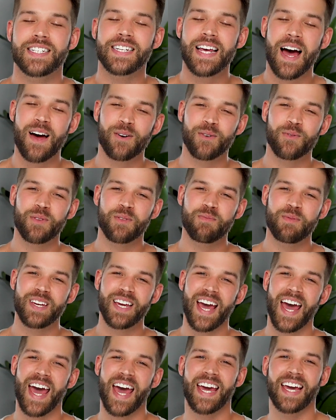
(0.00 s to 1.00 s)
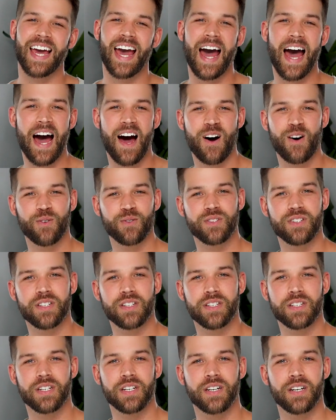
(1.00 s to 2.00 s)
down with me, hang out,
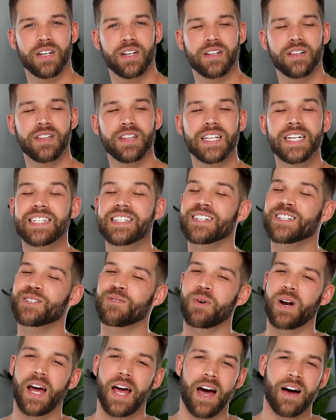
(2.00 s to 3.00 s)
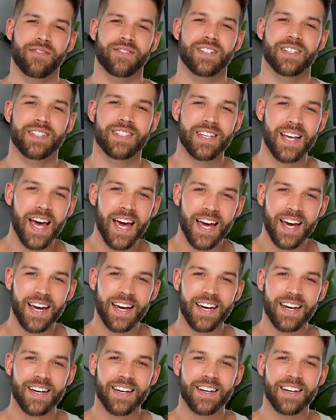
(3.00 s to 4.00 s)
listen to what I have to
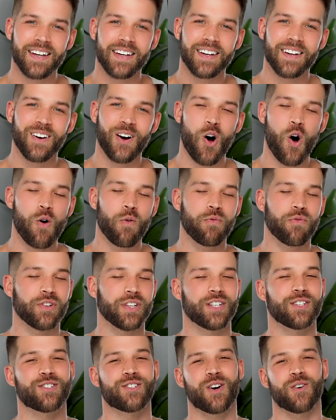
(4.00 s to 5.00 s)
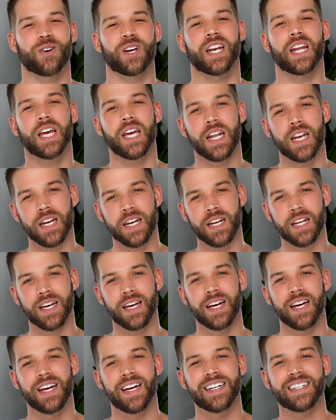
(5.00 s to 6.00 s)
say, hopefully soak it in,
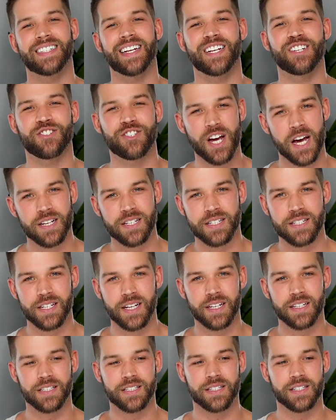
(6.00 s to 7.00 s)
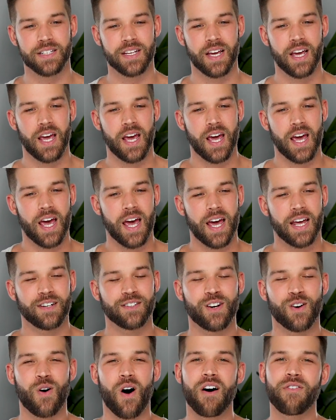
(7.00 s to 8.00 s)
digest it, and
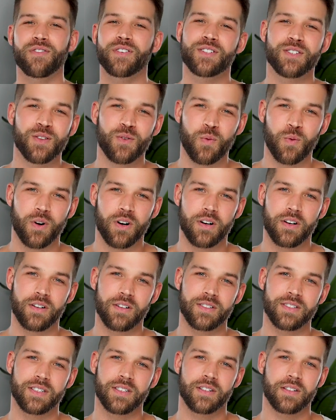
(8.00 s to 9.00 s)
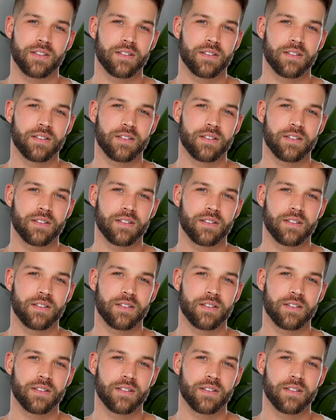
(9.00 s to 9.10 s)
go off into the world